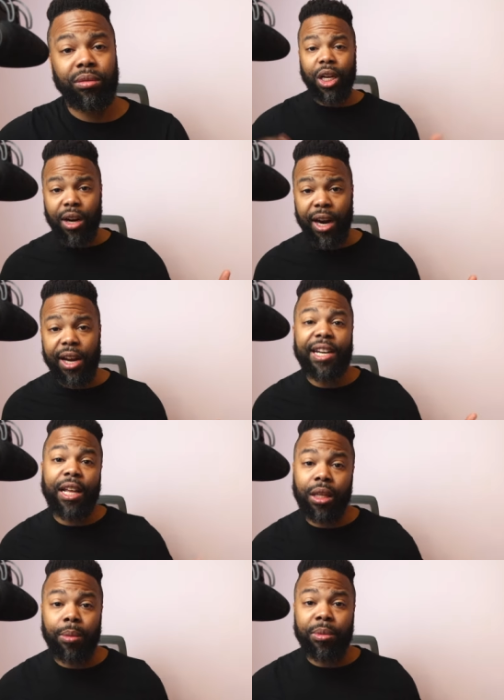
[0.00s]
All right, now
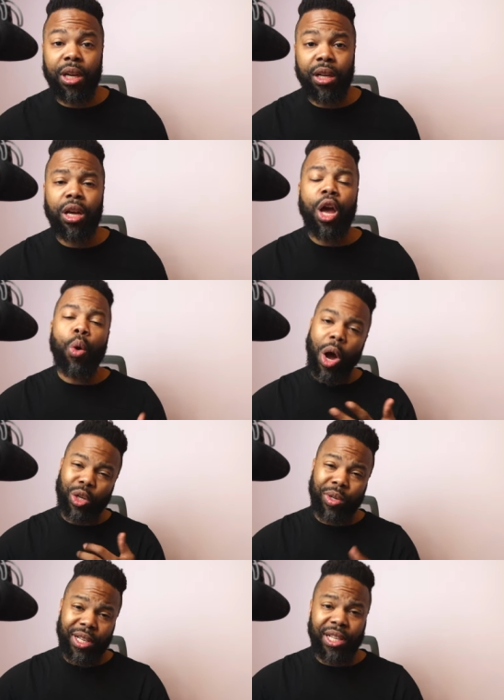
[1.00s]
that I'm done,
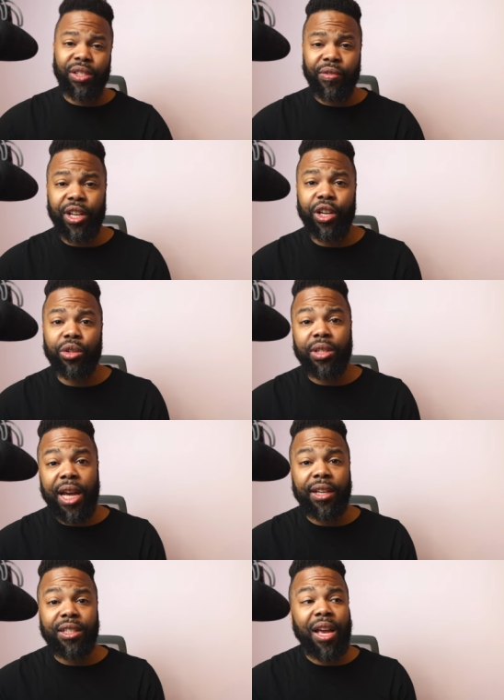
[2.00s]
watch one of these videos
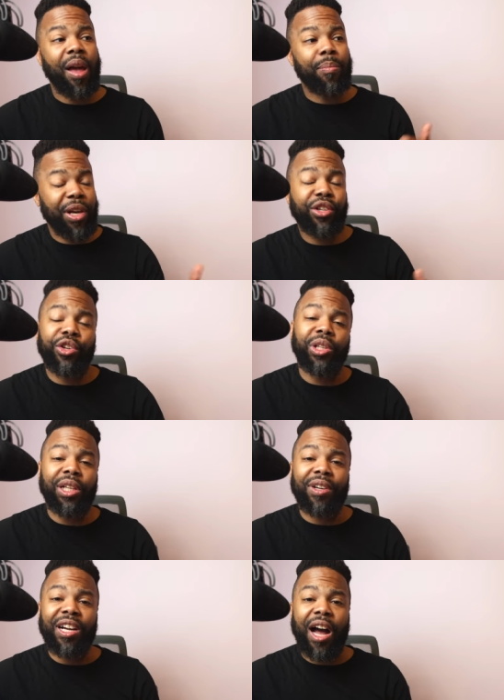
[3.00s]
next. Make sure you
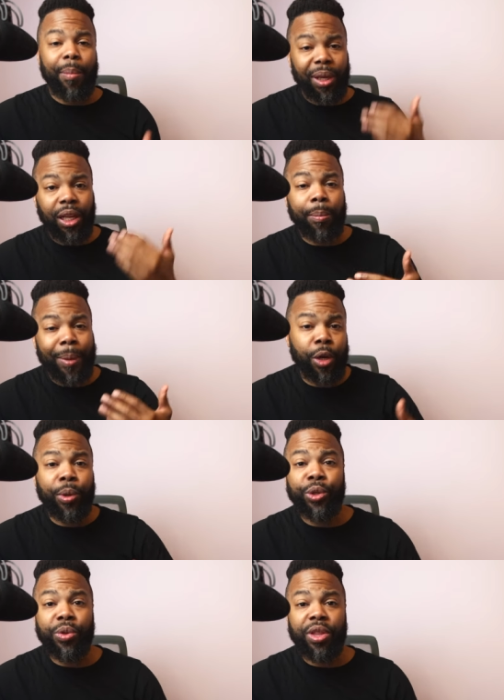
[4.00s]
leave a comment, let me know
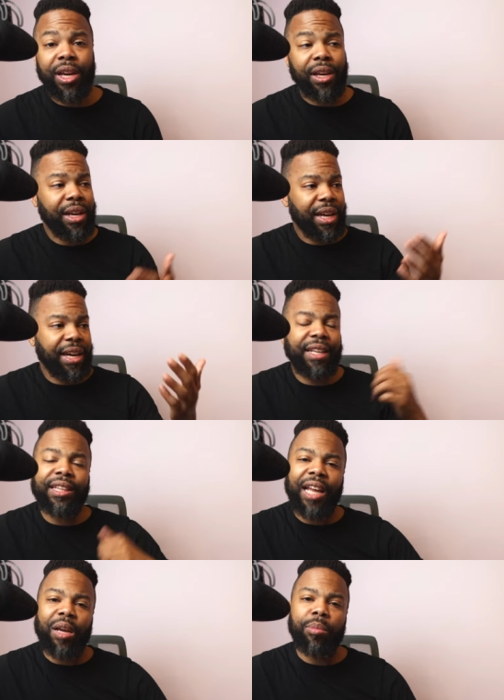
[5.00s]
what you think, and hit
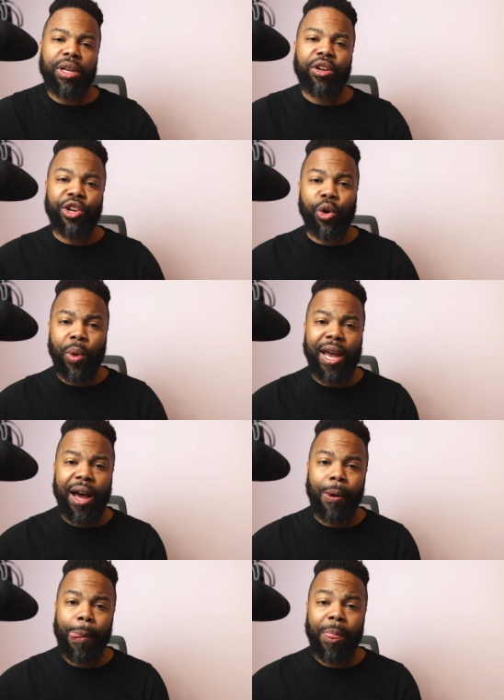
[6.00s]
the like button on your way
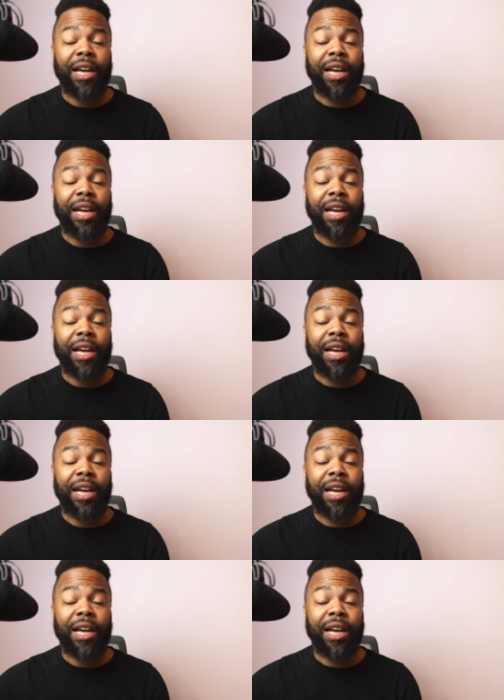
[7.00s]
out.